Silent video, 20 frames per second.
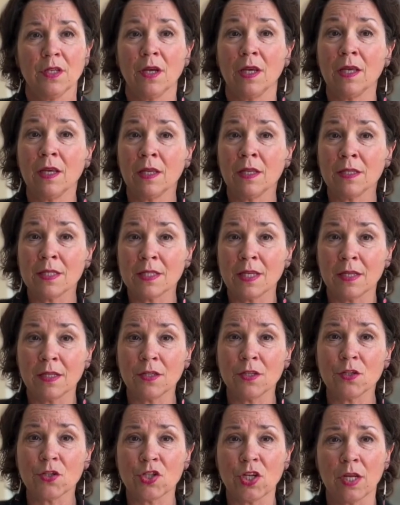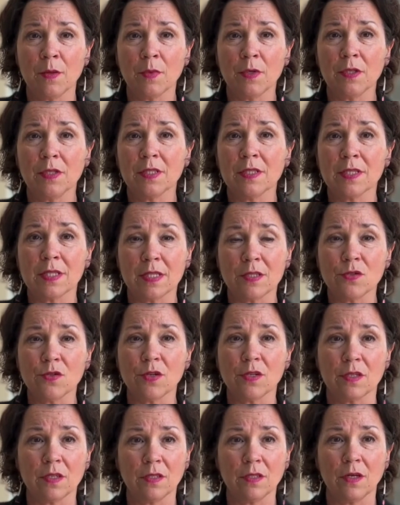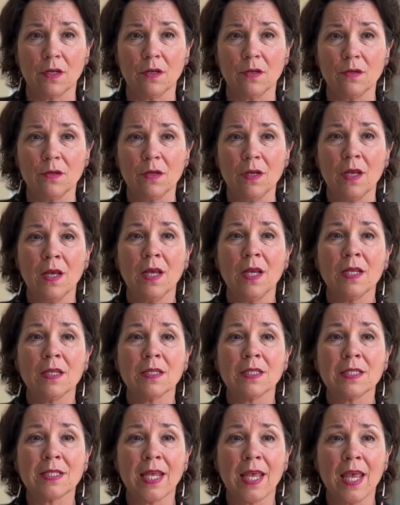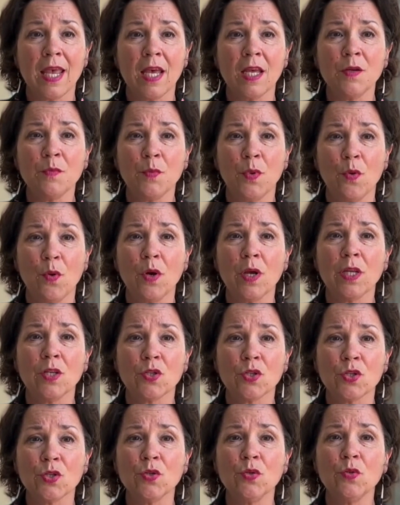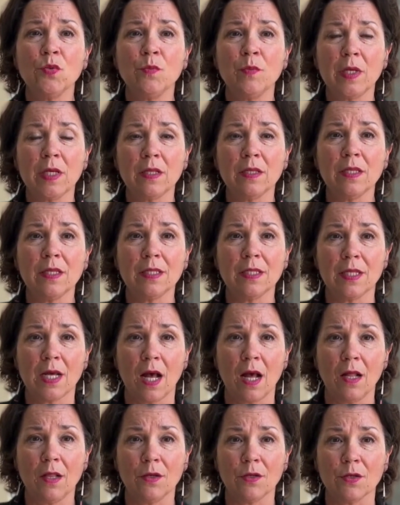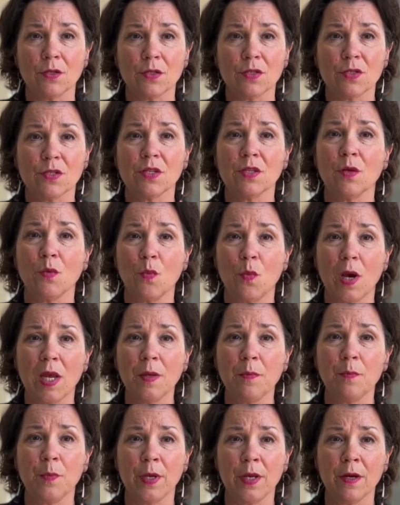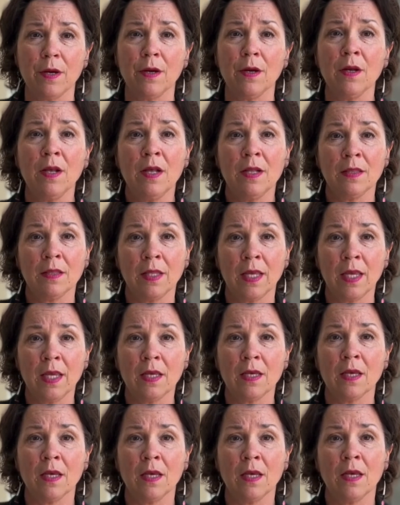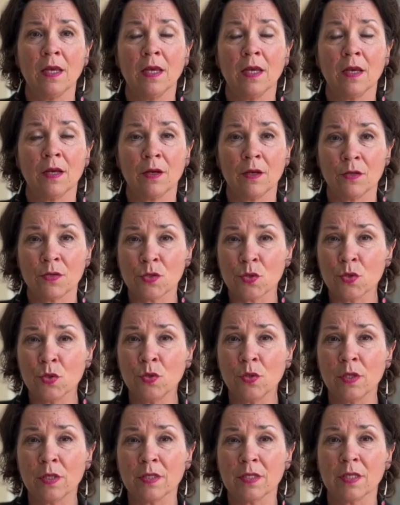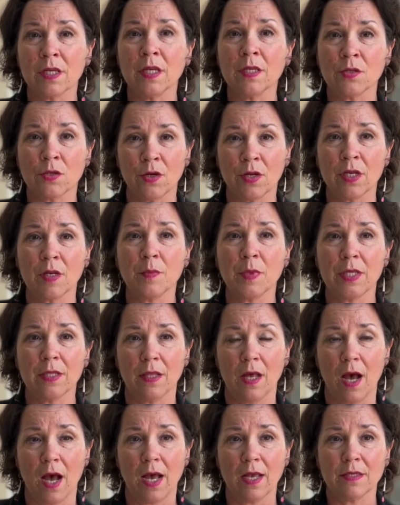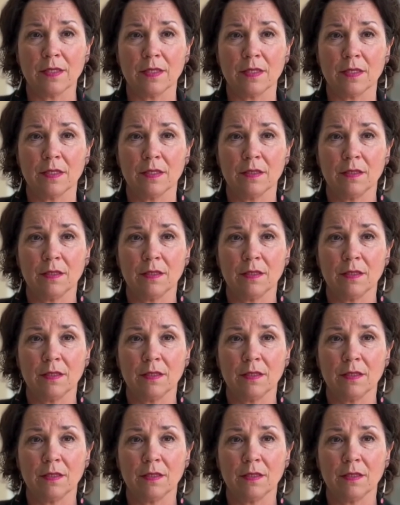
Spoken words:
In Senator Chamberlain's district alone, $10.2 million to the White Bear Lake schools is going to be lost.